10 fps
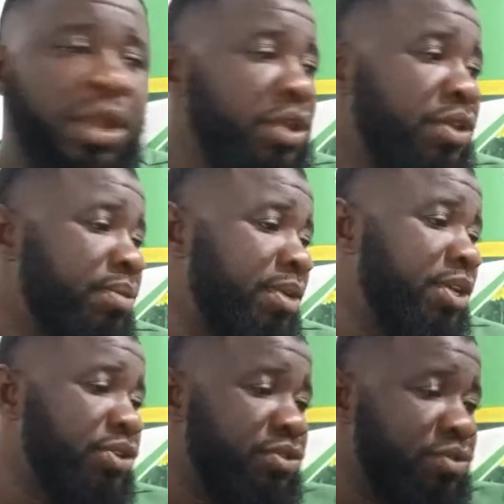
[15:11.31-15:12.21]
It
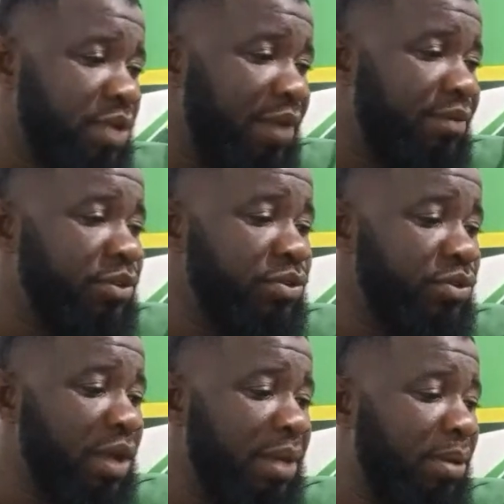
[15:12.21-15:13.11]
means you
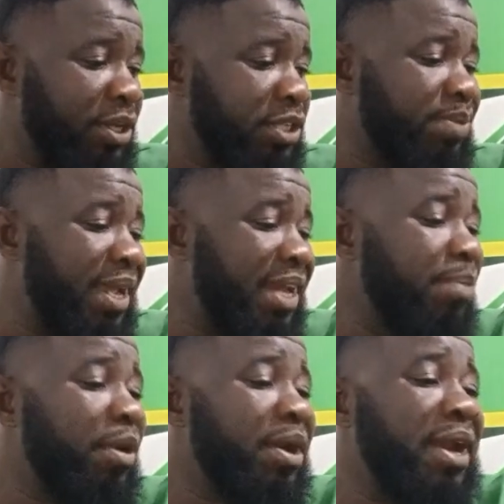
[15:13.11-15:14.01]
know about this plan.
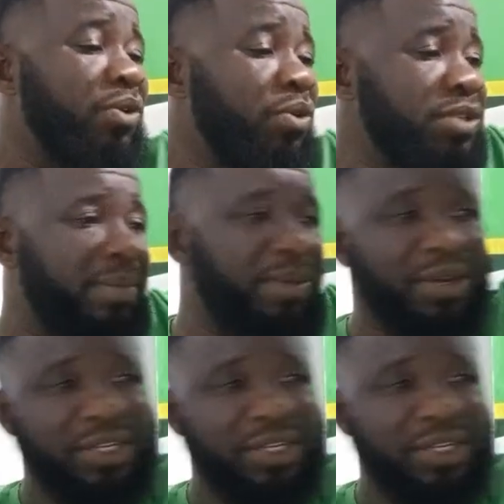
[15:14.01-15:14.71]
Anybody that knows about this